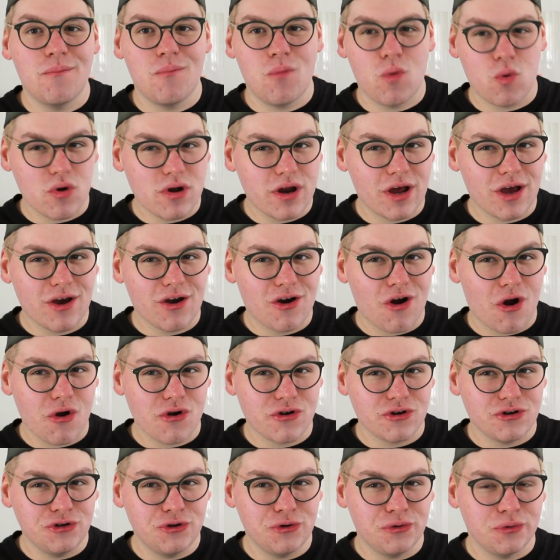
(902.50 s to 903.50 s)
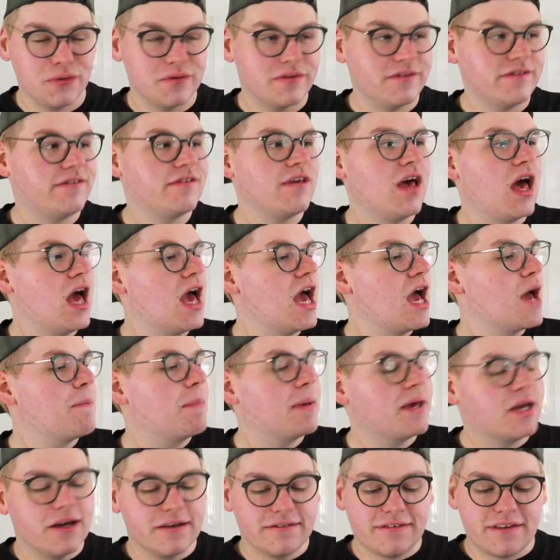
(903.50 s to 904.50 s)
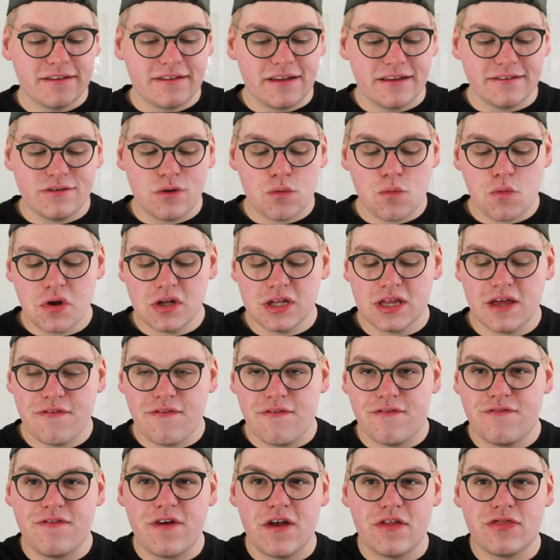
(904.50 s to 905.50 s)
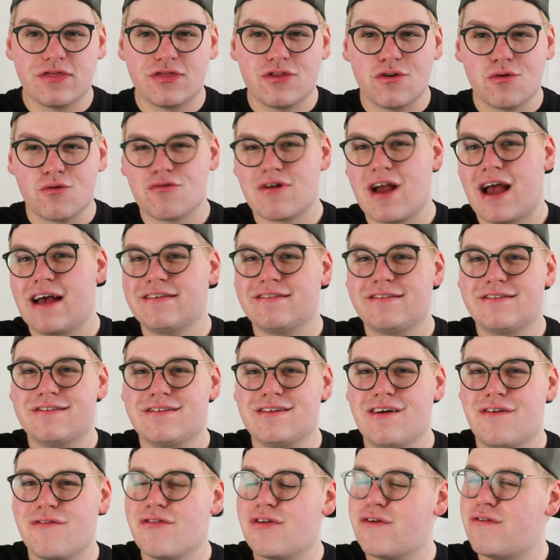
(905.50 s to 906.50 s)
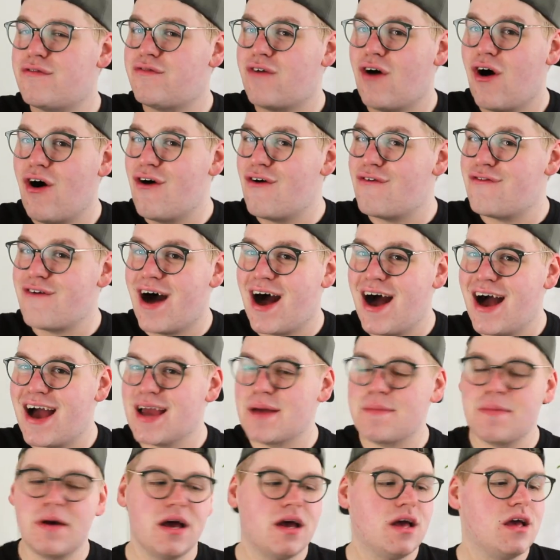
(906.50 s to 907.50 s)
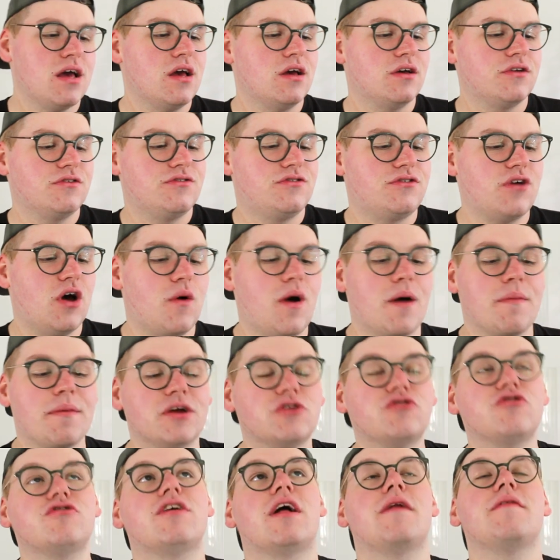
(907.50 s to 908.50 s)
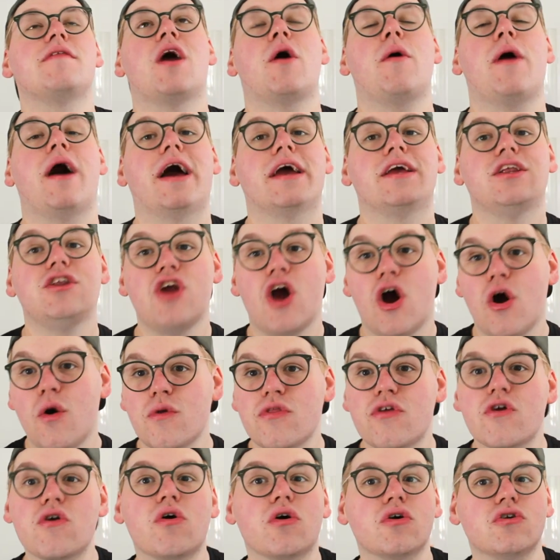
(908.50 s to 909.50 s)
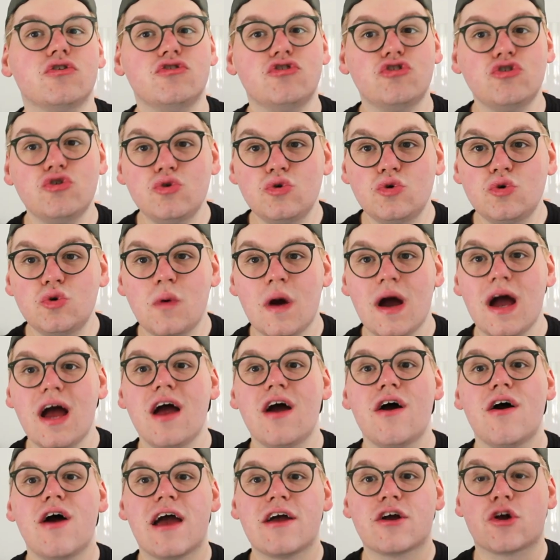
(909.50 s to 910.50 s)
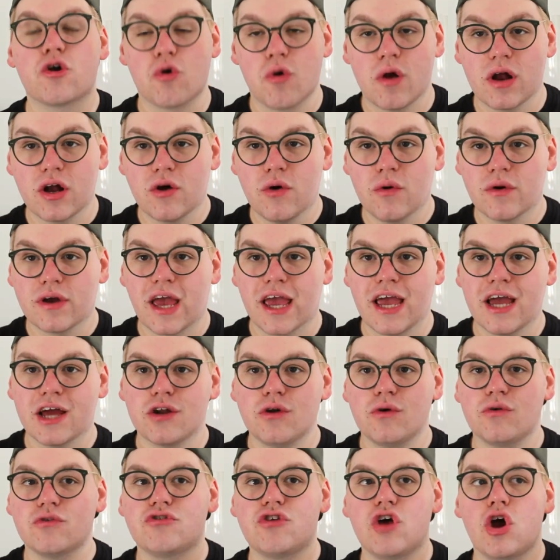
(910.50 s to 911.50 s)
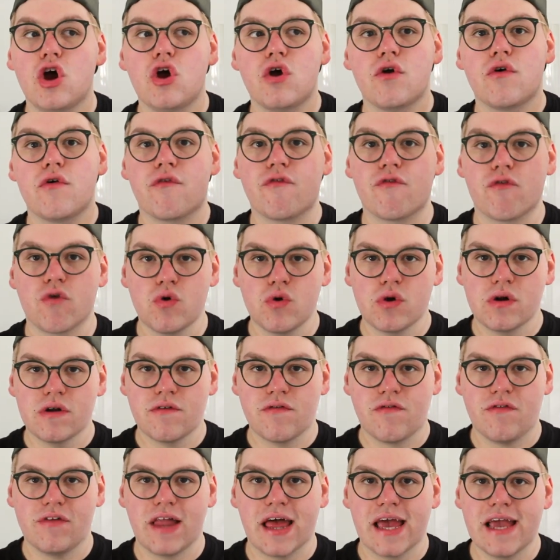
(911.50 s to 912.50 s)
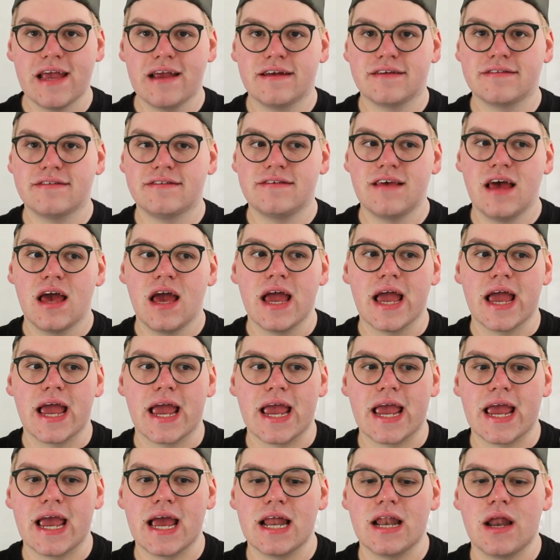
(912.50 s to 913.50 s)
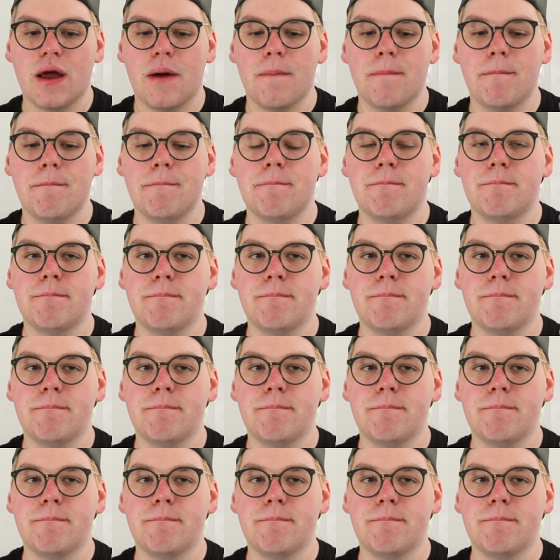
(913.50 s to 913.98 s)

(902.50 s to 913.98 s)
morning cartoons because it doesn't really fit the rest of the fall vibe. So I'm interested. Now I know there are two Kringle candles, fruit and flakes, and